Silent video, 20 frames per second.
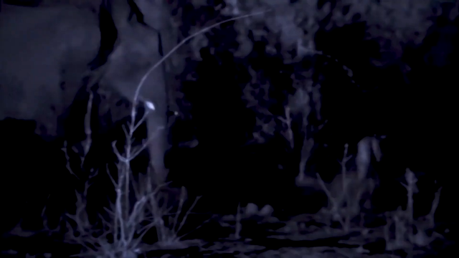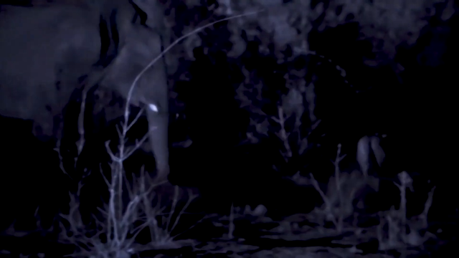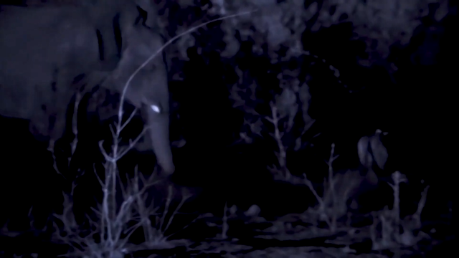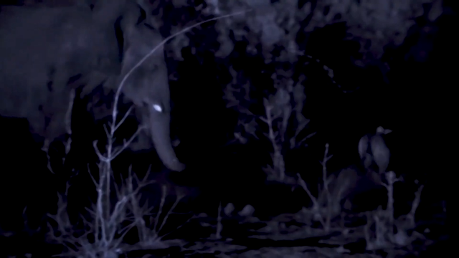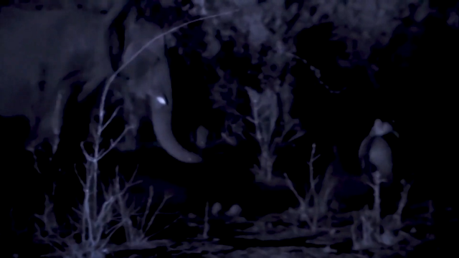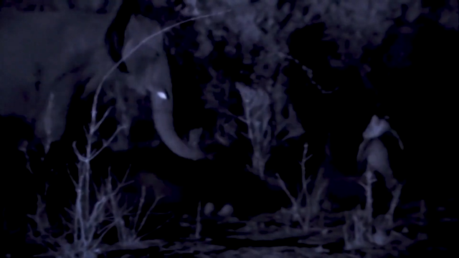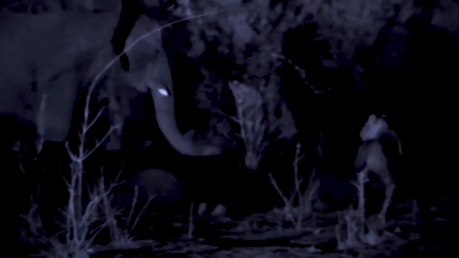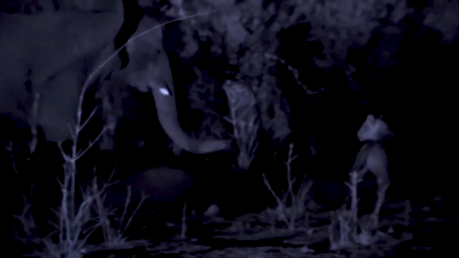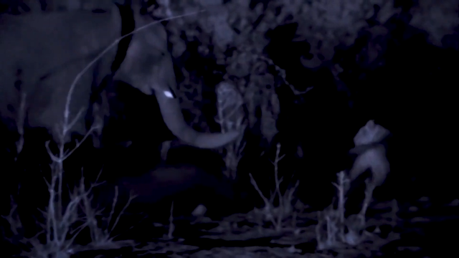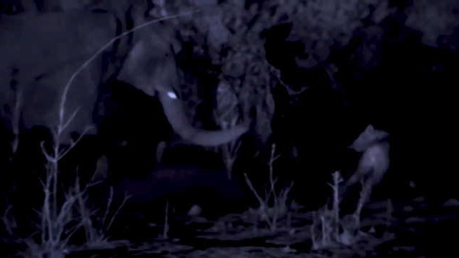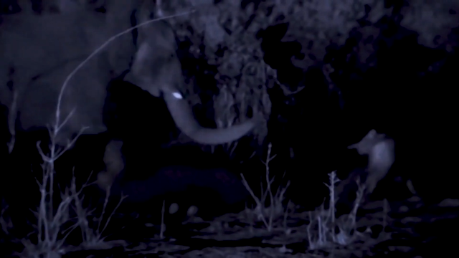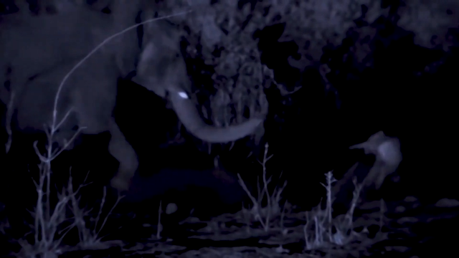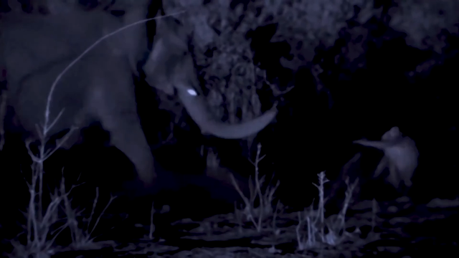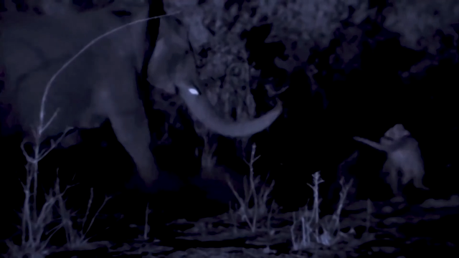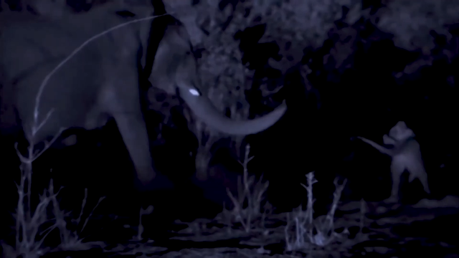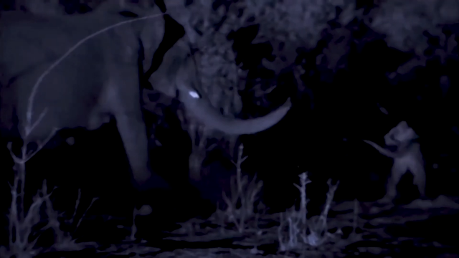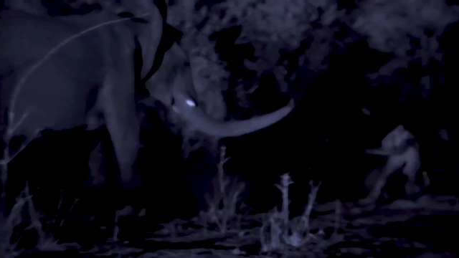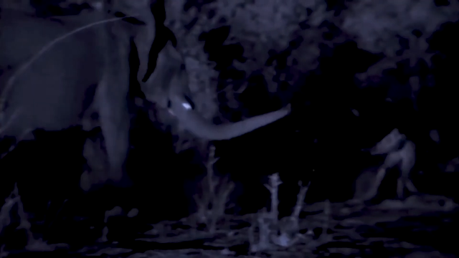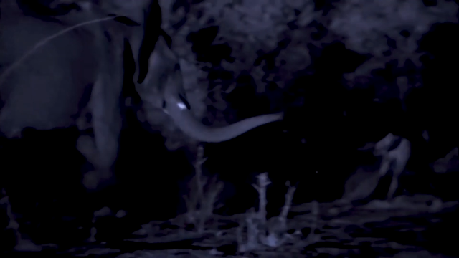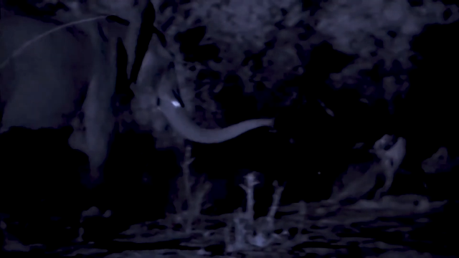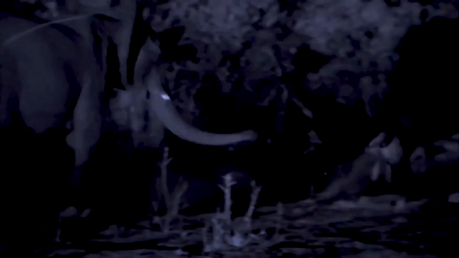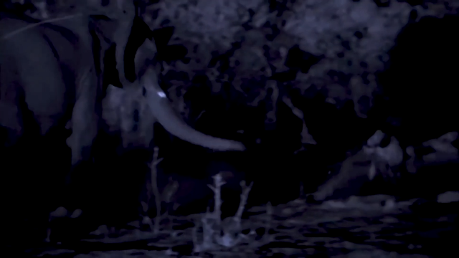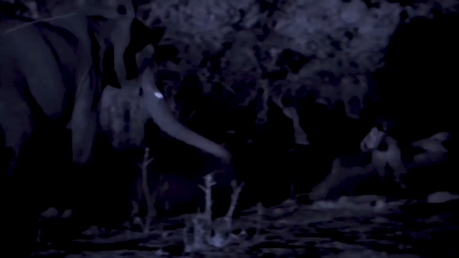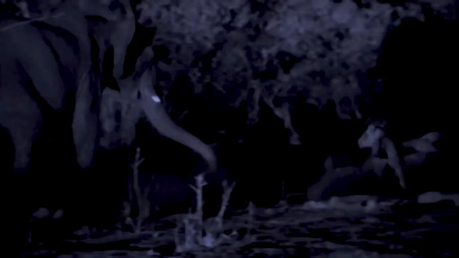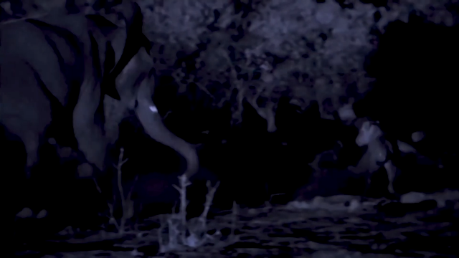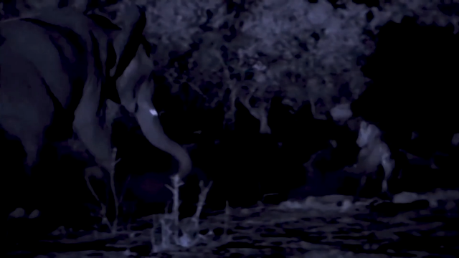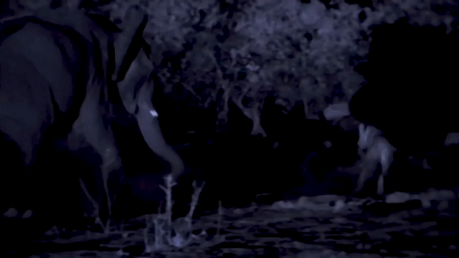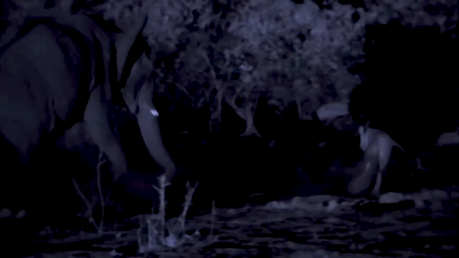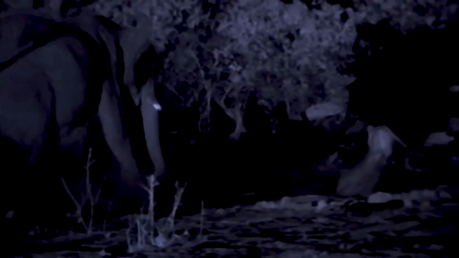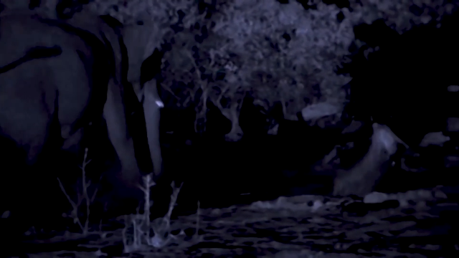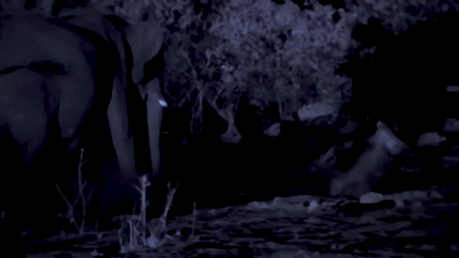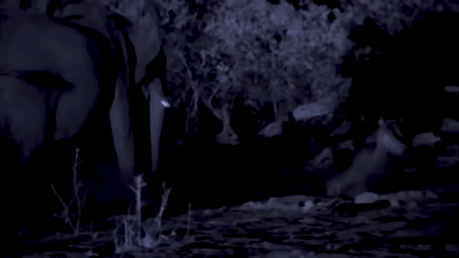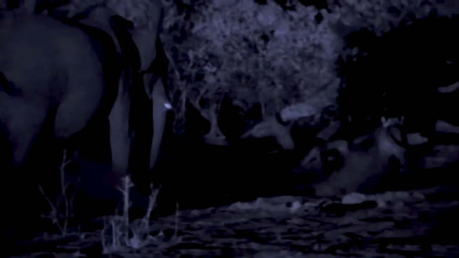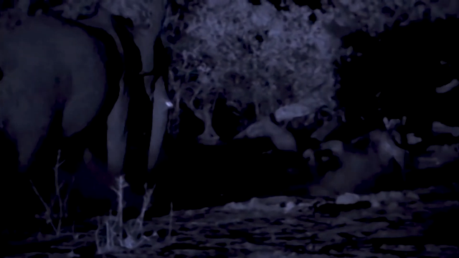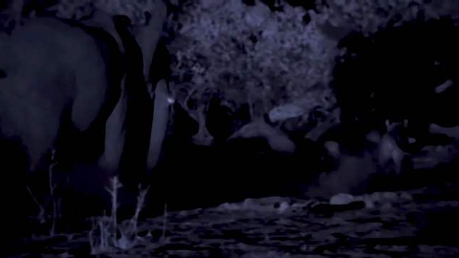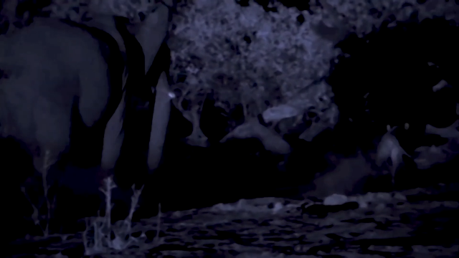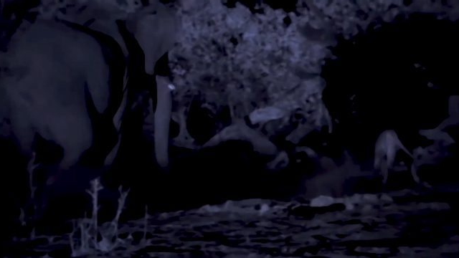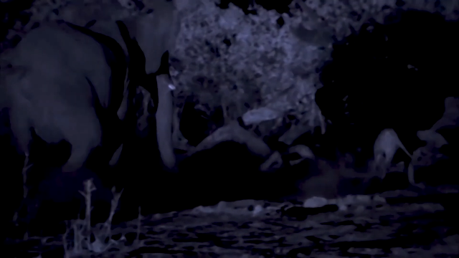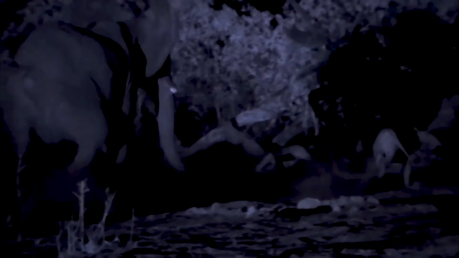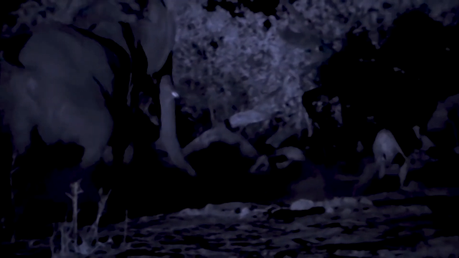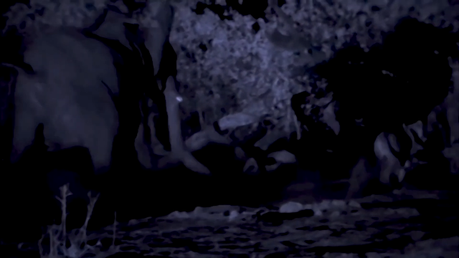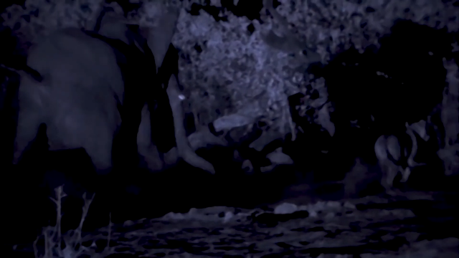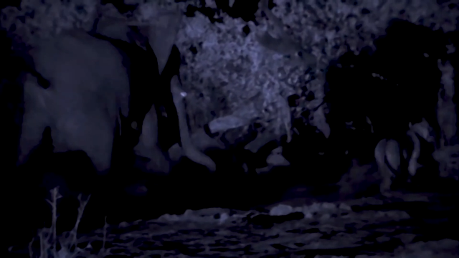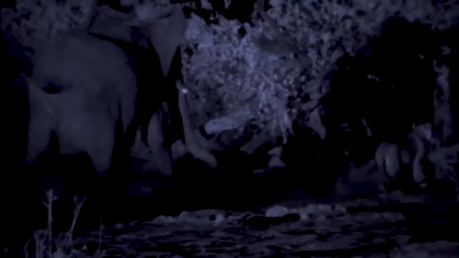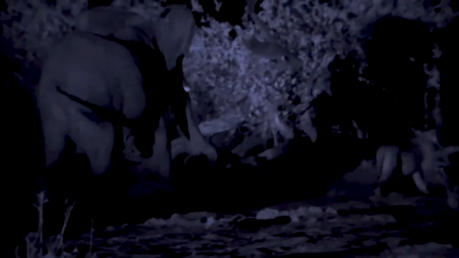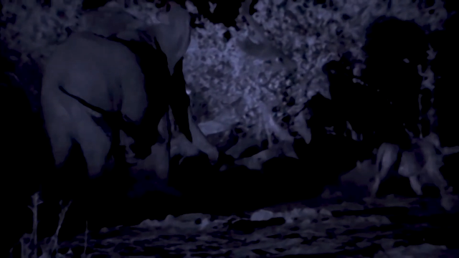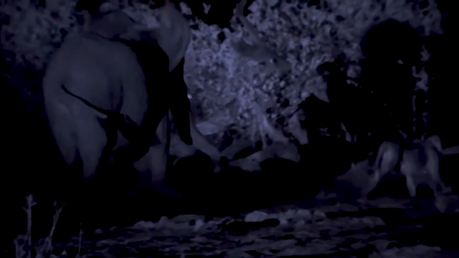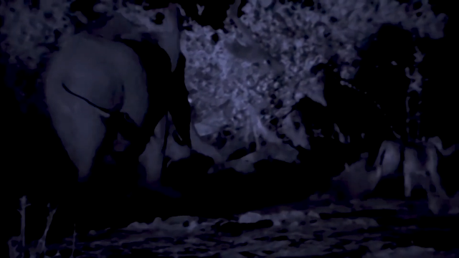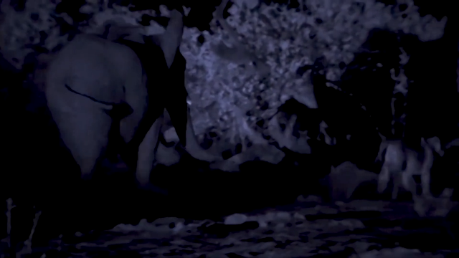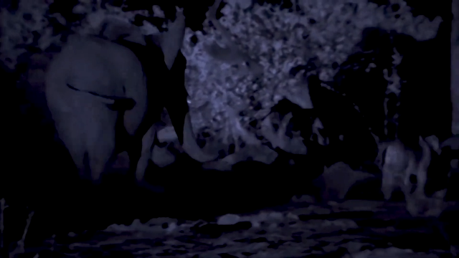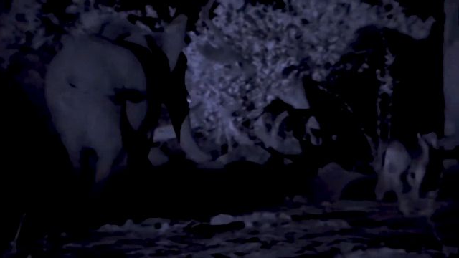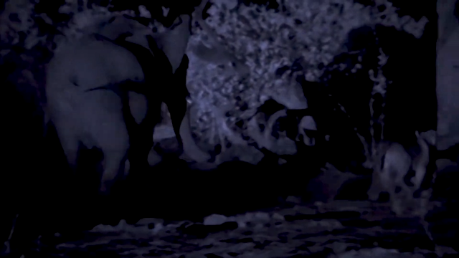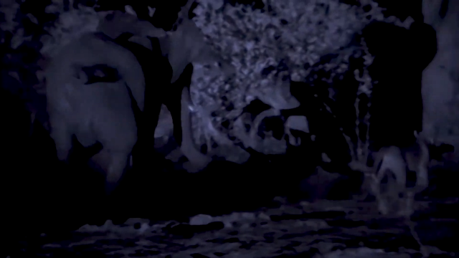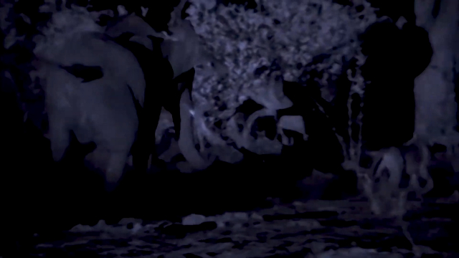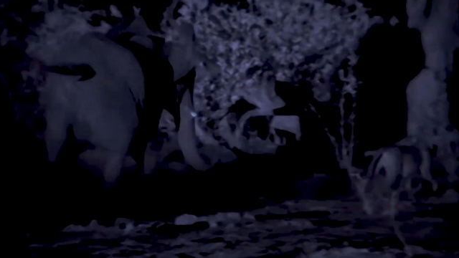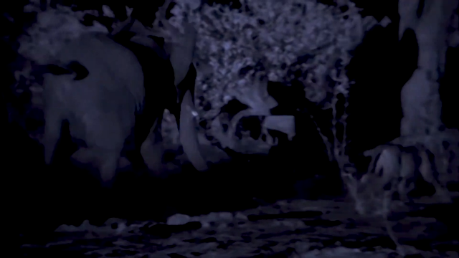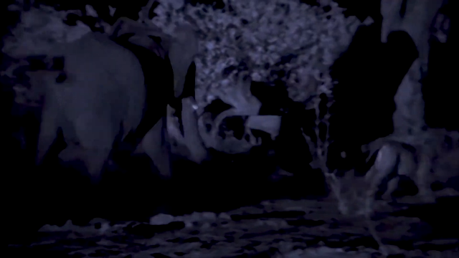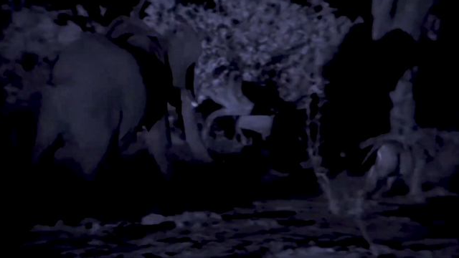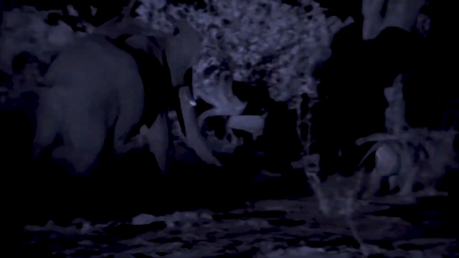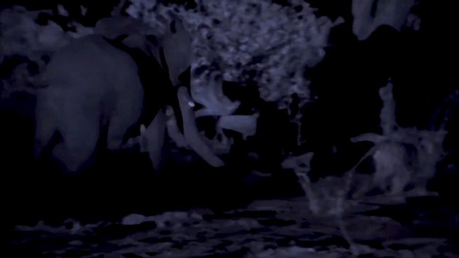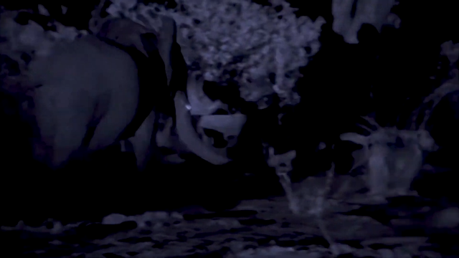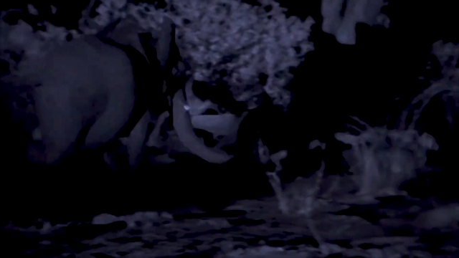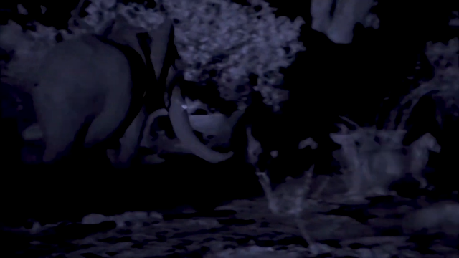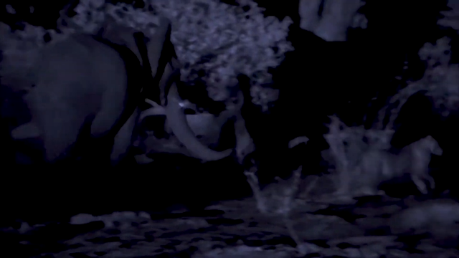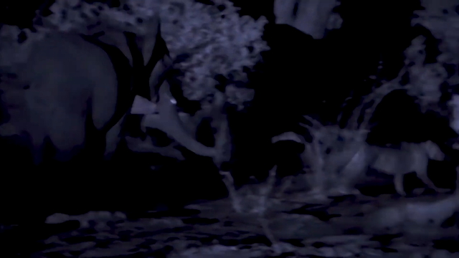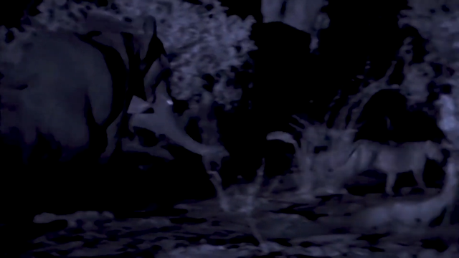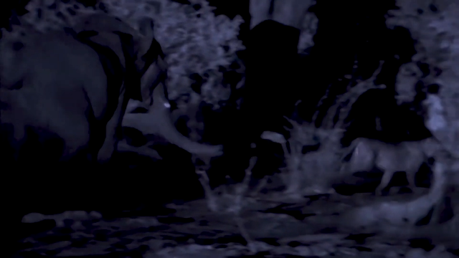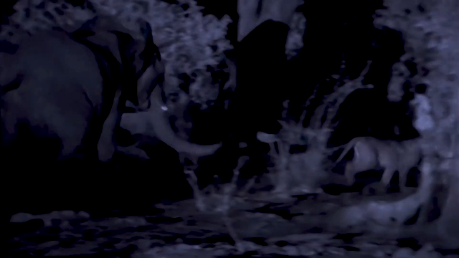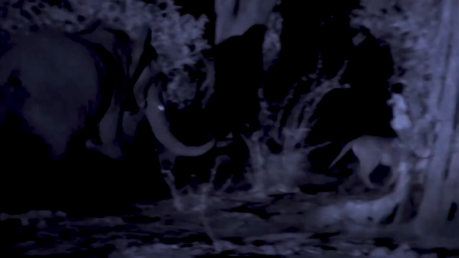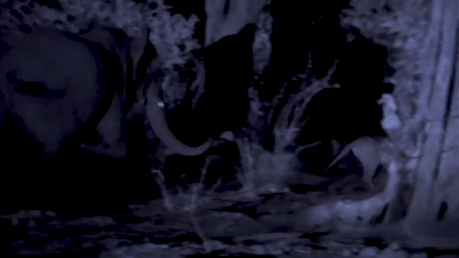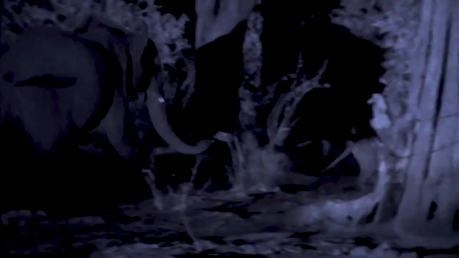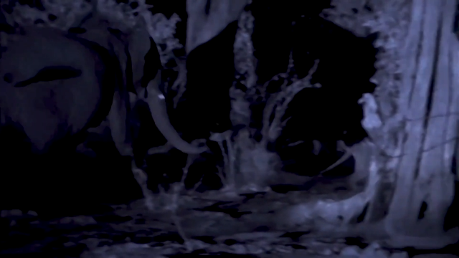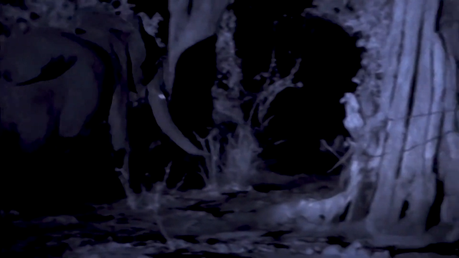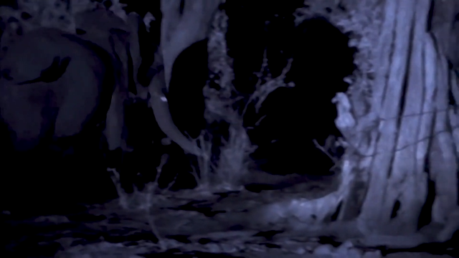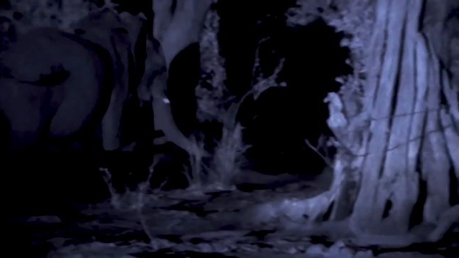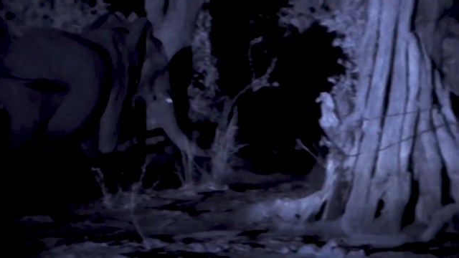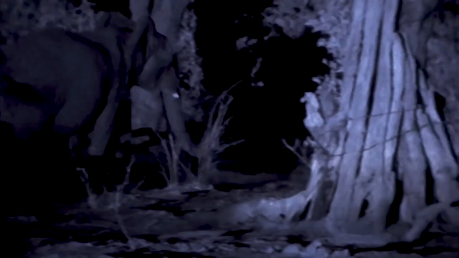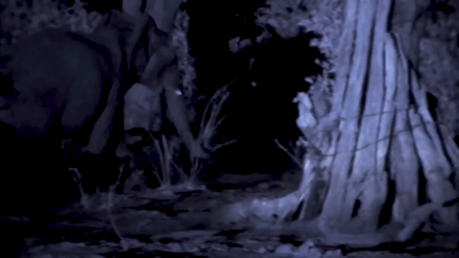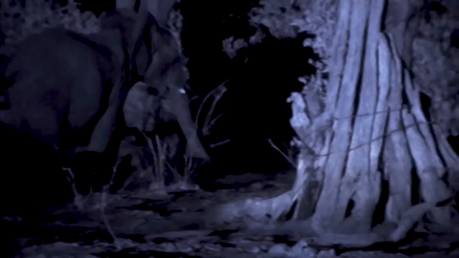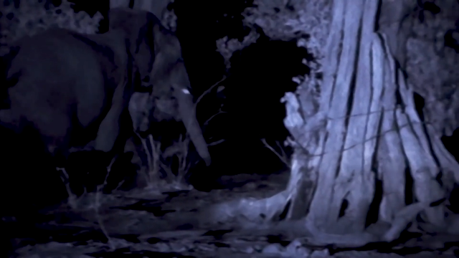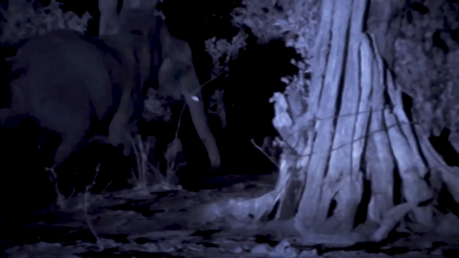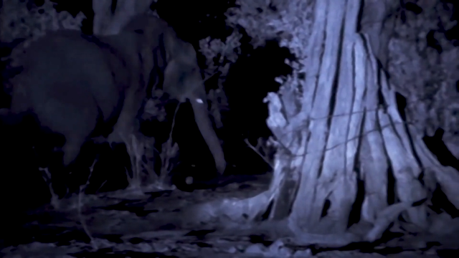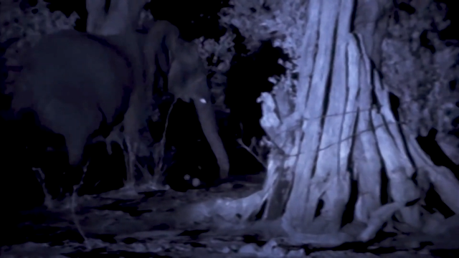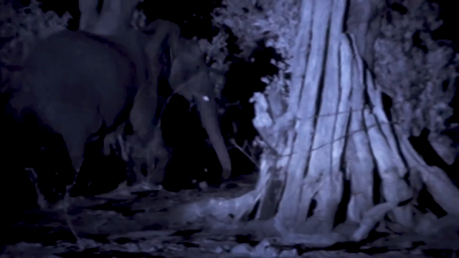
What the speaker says: Nobody's mouth can be seen.